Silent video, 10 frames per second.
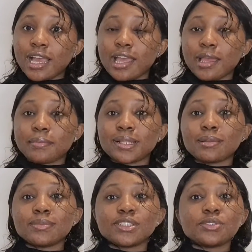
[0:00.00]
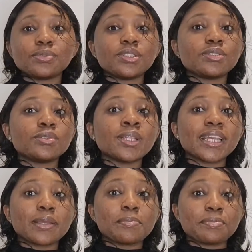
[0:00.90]
That means you will need to do
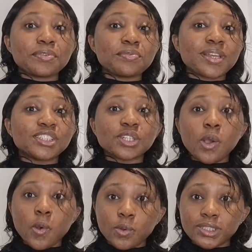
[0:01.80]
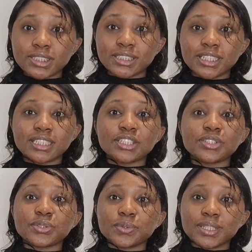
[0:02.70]
like a pre-reg course in
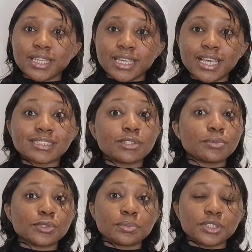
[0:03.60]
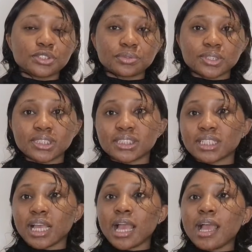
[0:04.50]
the UK as an optometrist.
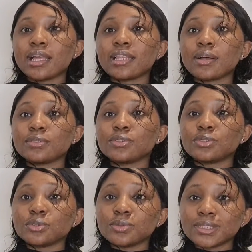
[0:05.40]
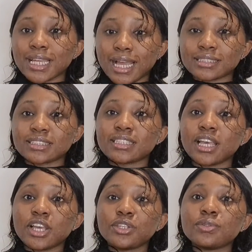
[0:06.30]
Now to do that,
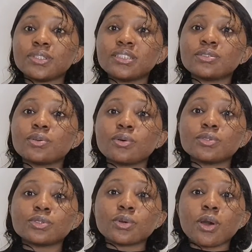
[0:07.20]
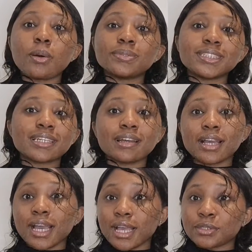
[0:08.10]
you need to go to
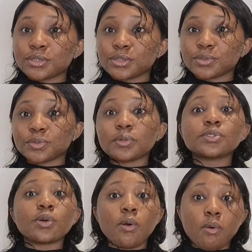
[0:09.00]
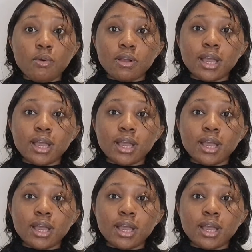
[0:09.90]
opticalcouncil.org.